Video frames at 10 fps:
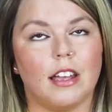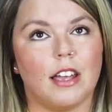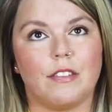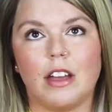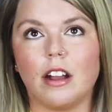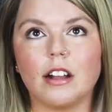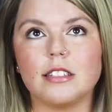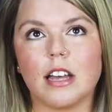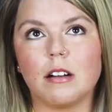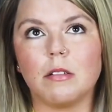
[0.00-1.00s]
If Eric's
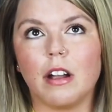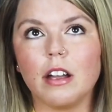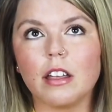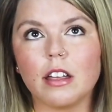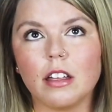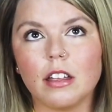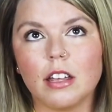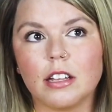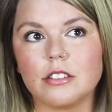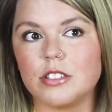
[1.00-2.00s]
at work,
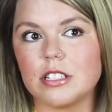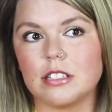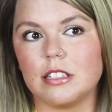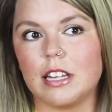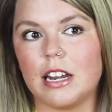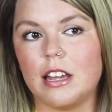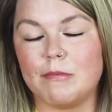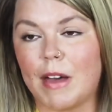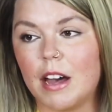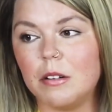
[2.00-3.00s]
it's just to let him
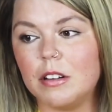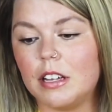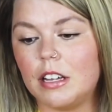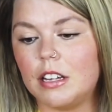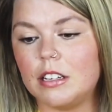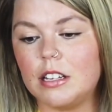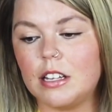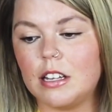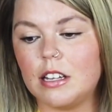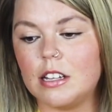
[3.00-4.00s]
out, and
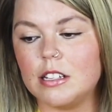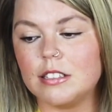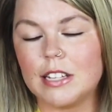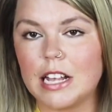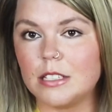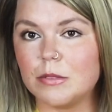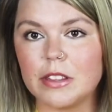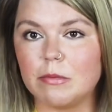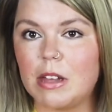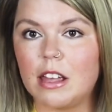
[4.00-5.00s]
he stays with
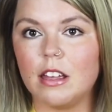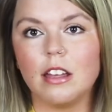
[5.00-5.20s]
me